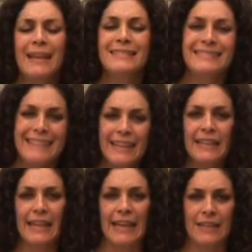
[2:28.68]
has
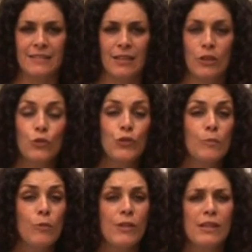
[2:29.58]
taken a hit,
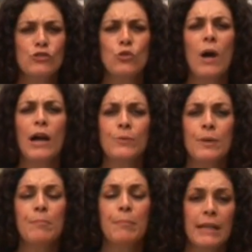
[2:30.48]
losing more than
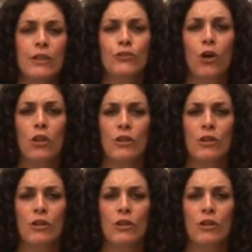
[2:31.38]
$200 million